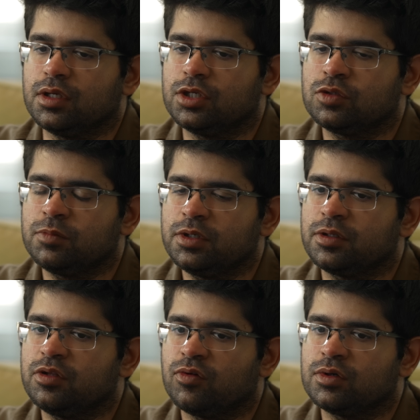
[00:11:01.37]
It should be
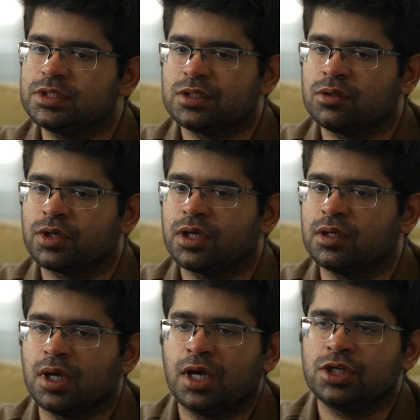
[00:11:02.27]
really focused on, okay,
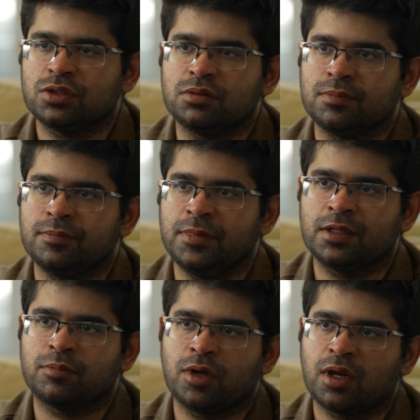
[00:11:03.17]
I should make
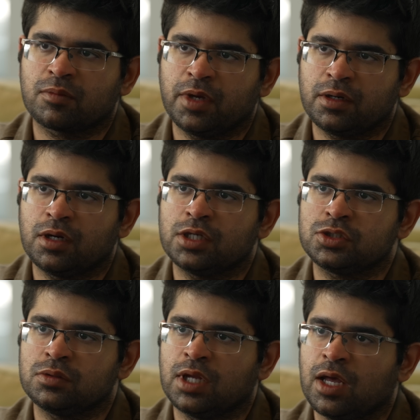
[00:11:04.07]
the product better. I
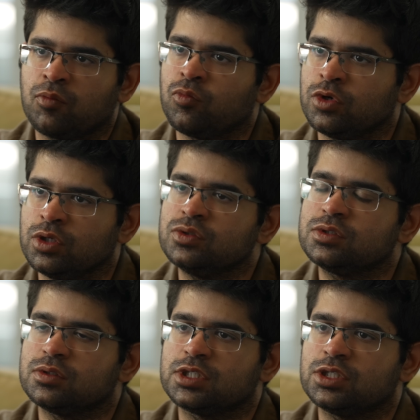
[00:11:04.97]
should have more
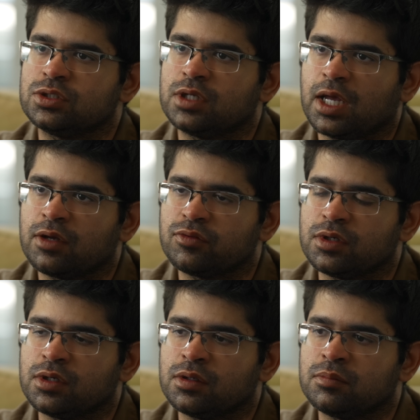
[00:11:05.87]
users. I should have
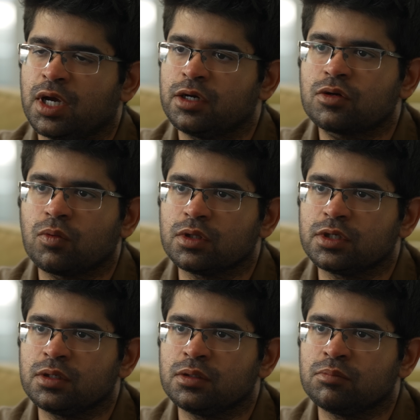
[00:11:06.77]
a higher
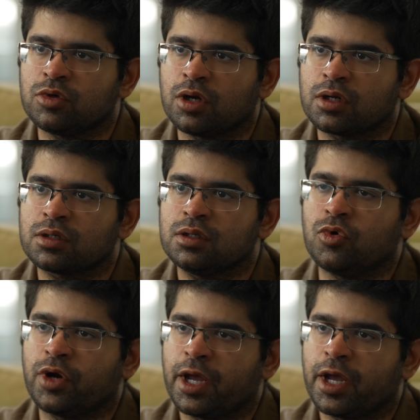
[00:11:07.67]
quality product, more